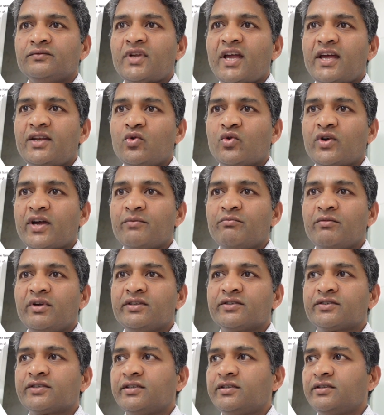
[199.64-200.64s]
and you can
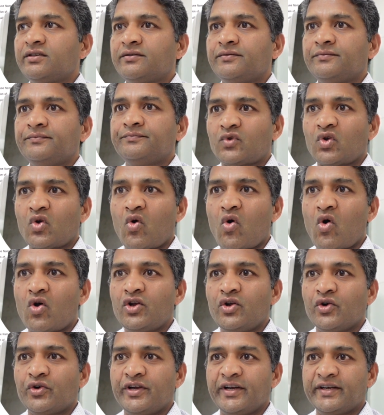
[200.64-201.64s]
mention
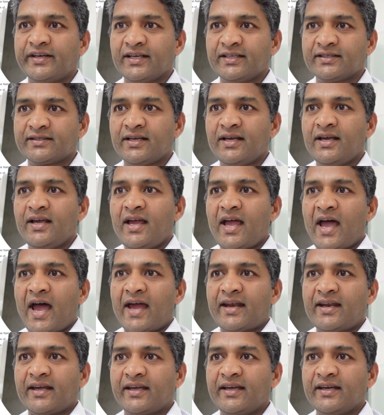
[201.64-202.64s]
all your details.
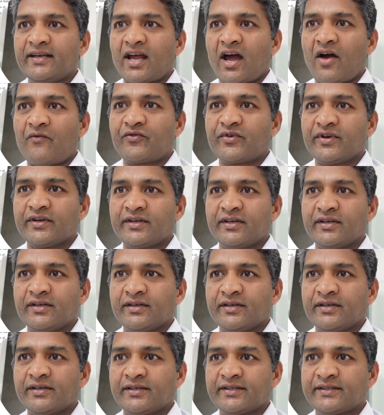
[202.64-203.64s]
And again,
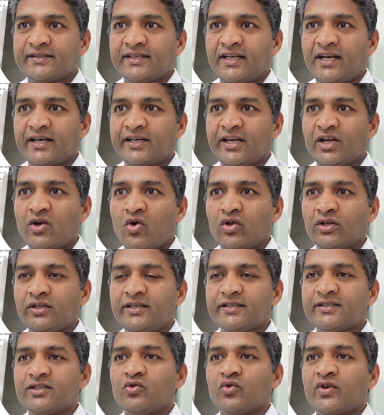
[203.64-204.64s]
after selecting all
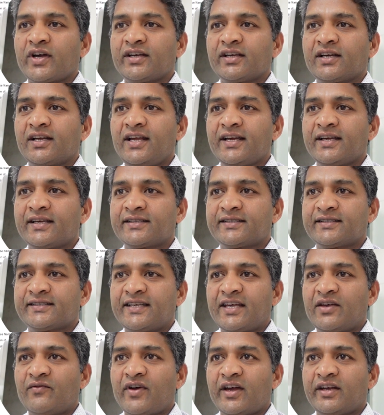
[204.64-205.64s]
this, you can click
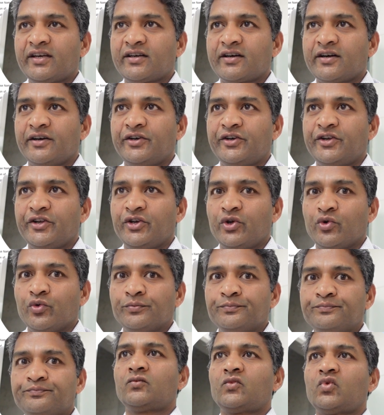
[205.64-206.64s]
save and
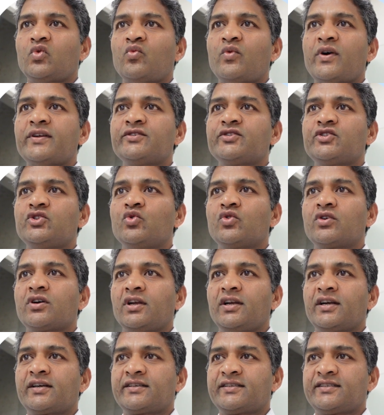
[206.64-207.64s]
continue. Once you
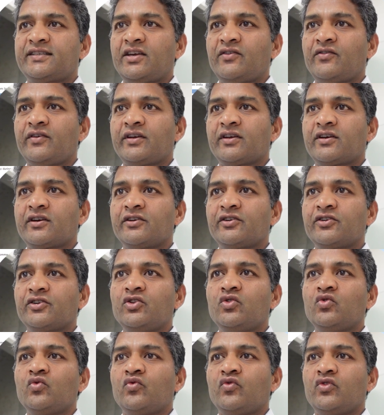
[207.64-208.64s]
collect save and
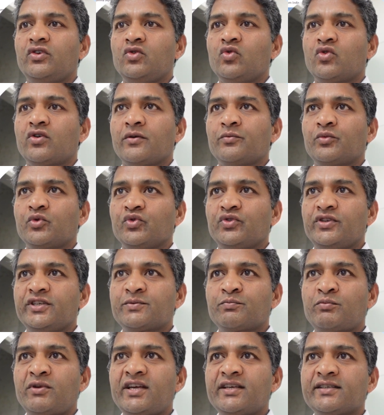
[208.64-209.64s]
continue, you come to
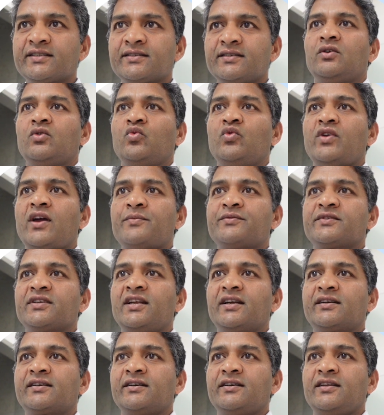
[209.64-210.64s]
this place. We have
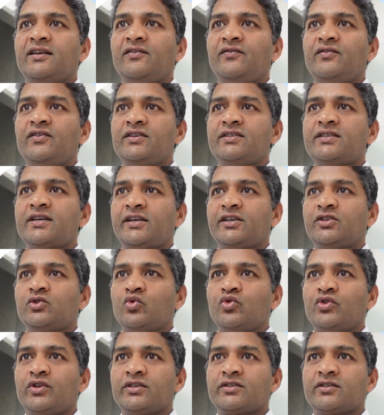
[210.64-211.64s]
selected e-visa,
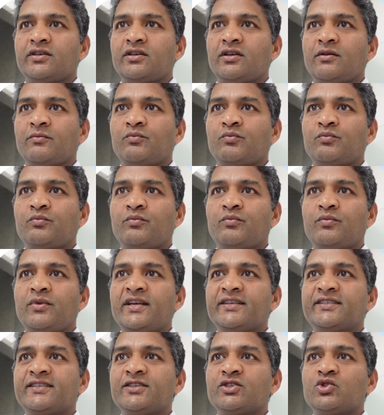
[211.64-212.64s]
tourist
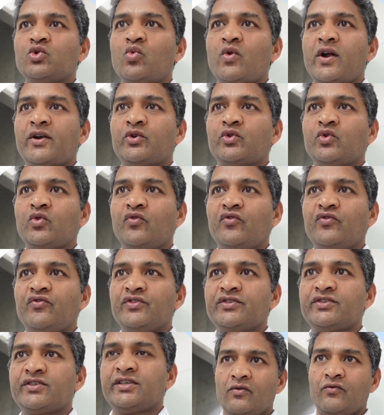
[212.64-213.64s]
places you want to
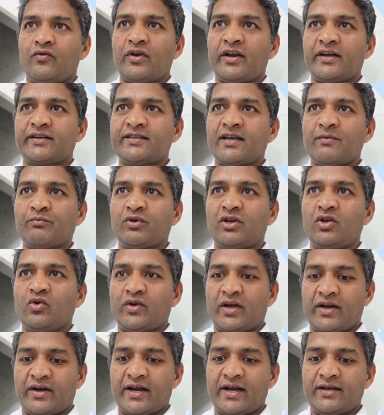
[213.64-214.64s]
visit. For example,
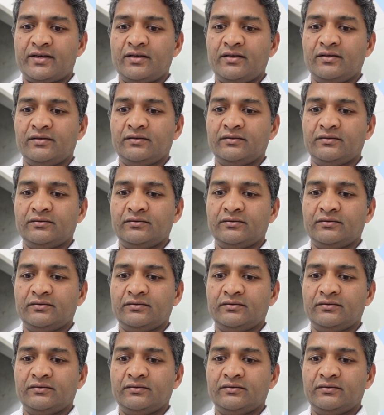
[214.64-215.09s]
you can write